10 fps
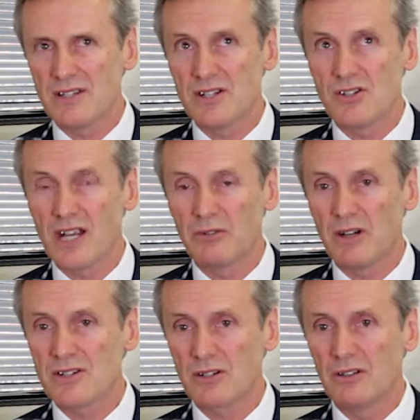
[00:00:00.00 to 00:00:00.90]
So January
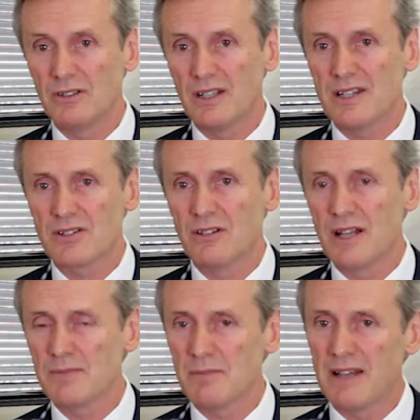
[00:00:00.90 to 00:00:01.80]
it's gone
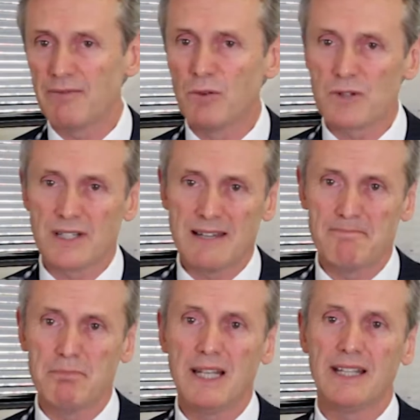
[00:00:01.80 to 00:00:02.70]
up to about
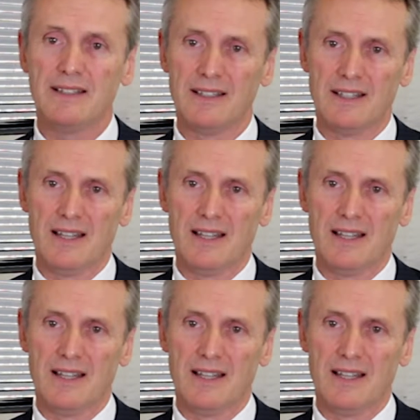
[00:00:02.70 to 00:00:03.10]
14 billion.